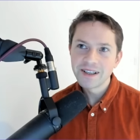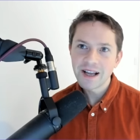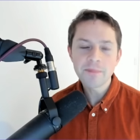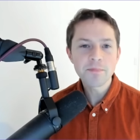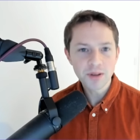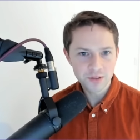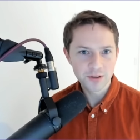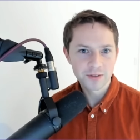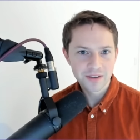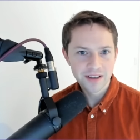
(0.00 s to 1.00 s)

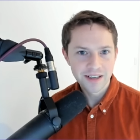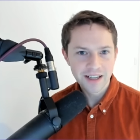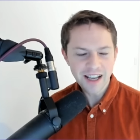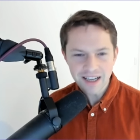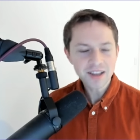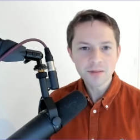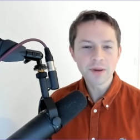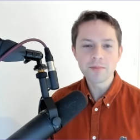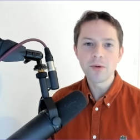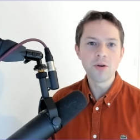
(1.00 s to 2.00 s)
ambitious, a little
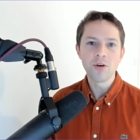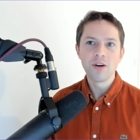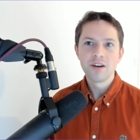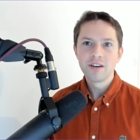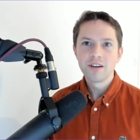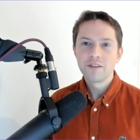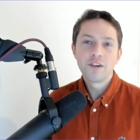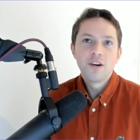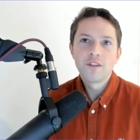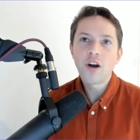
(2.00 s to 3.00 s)
bit more
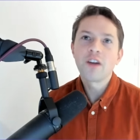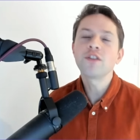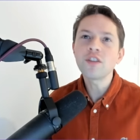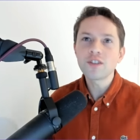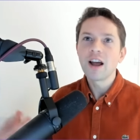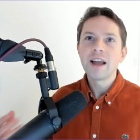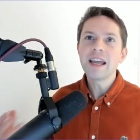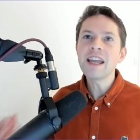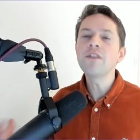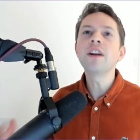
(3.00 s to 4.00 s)
full of life. Just,
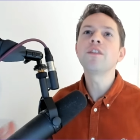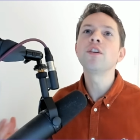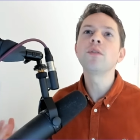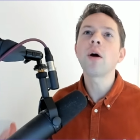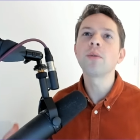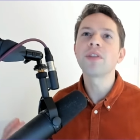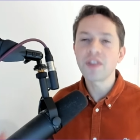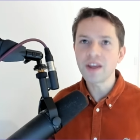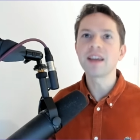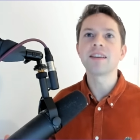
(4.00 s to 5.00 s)
even if you don't
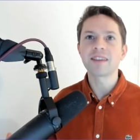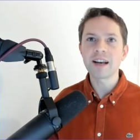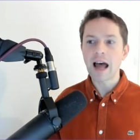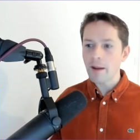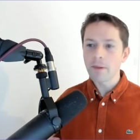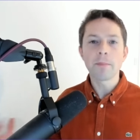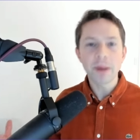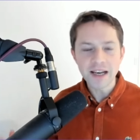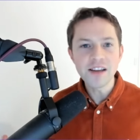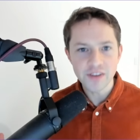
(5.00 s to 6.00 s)
think it's going to happen,
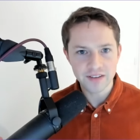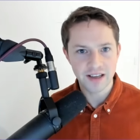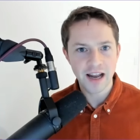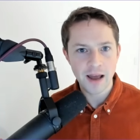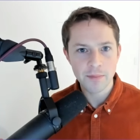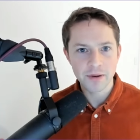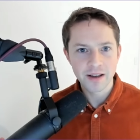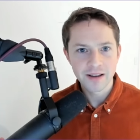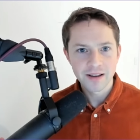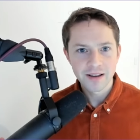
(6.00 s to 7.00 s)
believe it's going to happen.
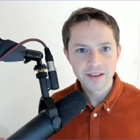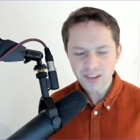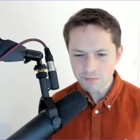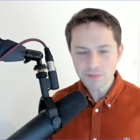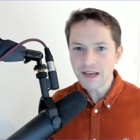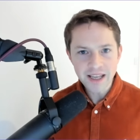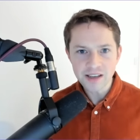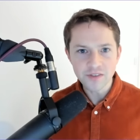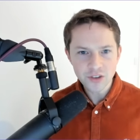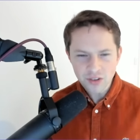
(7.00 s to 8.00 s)
Just
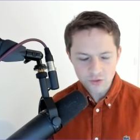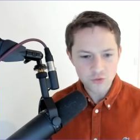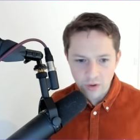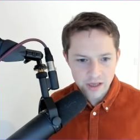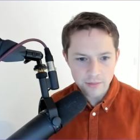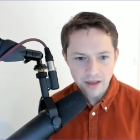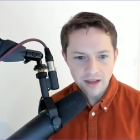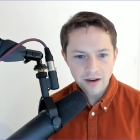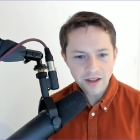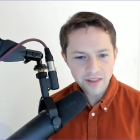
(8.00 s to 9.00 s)
believe, just dream.
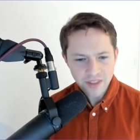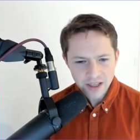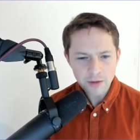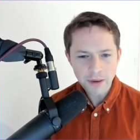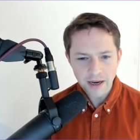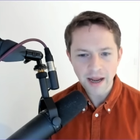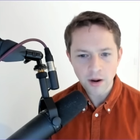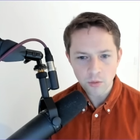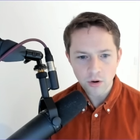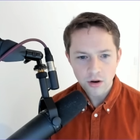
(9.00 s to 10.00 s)
Like, think about
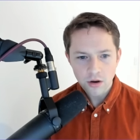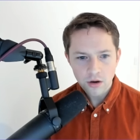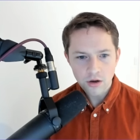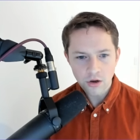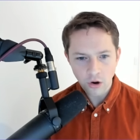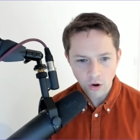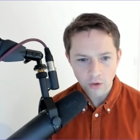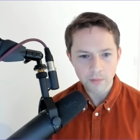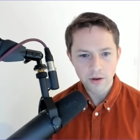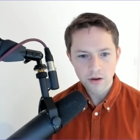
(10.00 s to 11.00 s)
how
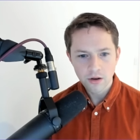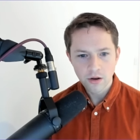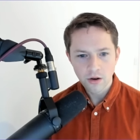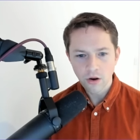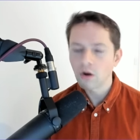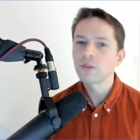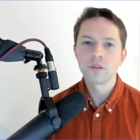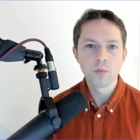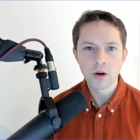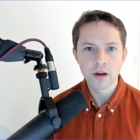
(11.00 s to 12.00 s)
calm
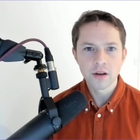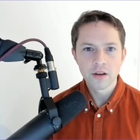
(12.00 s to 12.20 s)
Arsenal were